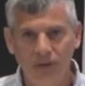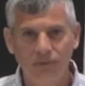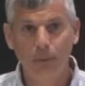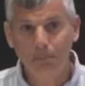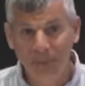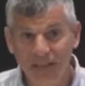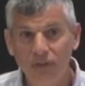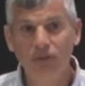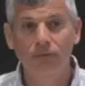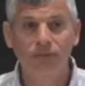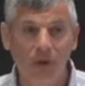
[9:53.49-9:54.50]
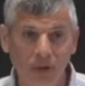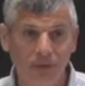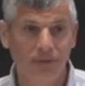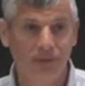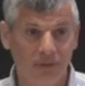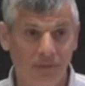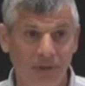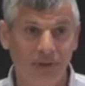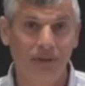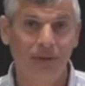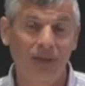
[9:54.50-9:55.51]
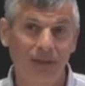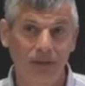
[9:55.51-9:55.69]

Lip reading: stuff to be the default, right?